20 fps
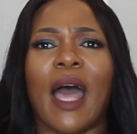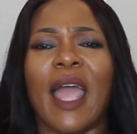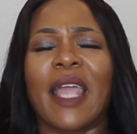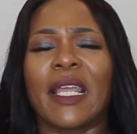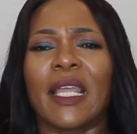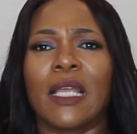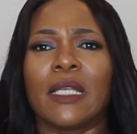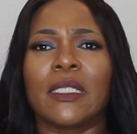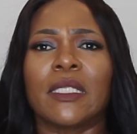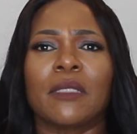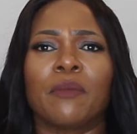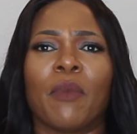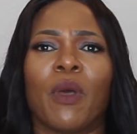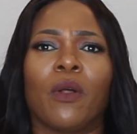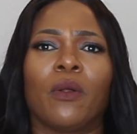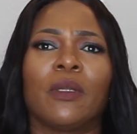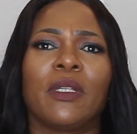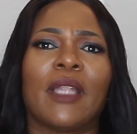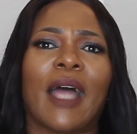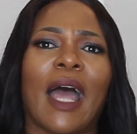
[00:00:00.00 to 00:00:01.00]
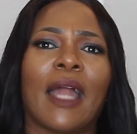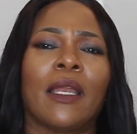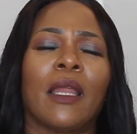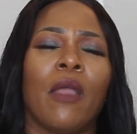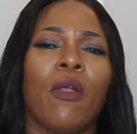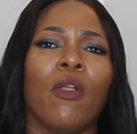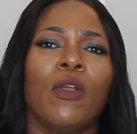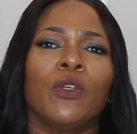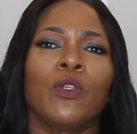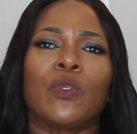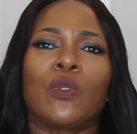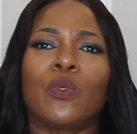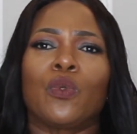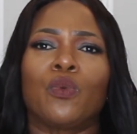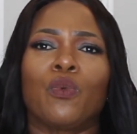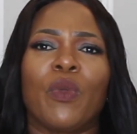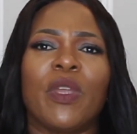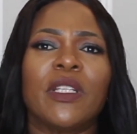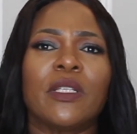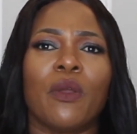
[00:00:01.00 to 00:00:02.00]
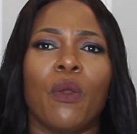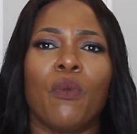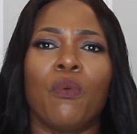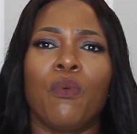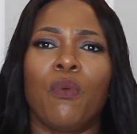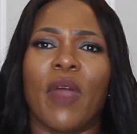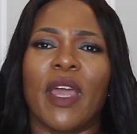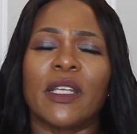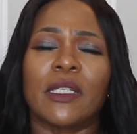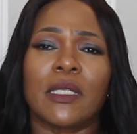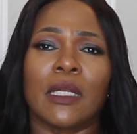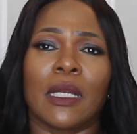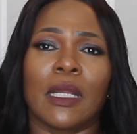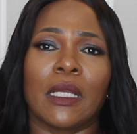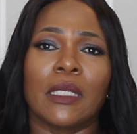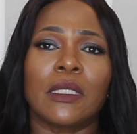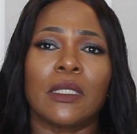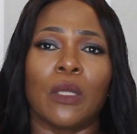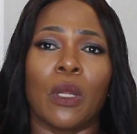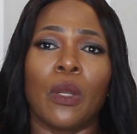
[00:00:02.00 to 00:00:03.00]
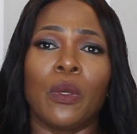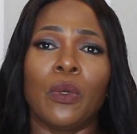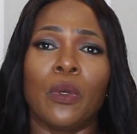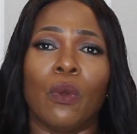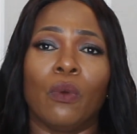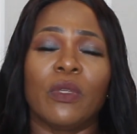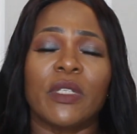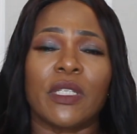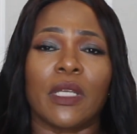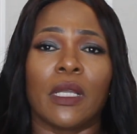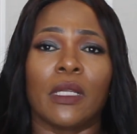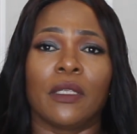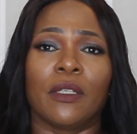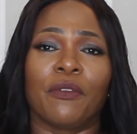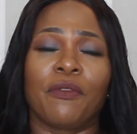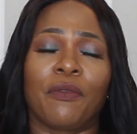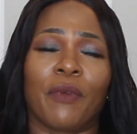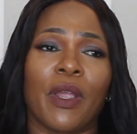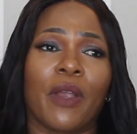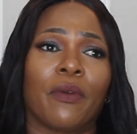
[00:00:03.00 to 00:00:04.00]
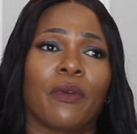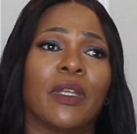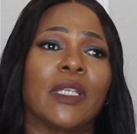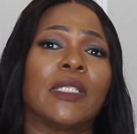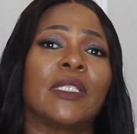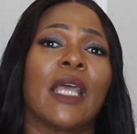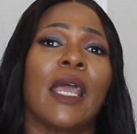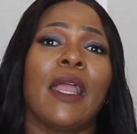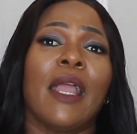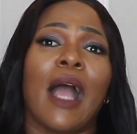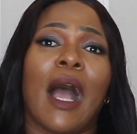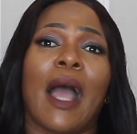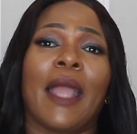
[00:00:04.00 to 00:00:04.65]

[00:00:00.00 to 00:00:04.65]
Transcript: I can smell that sweet resinous note in the fragrance.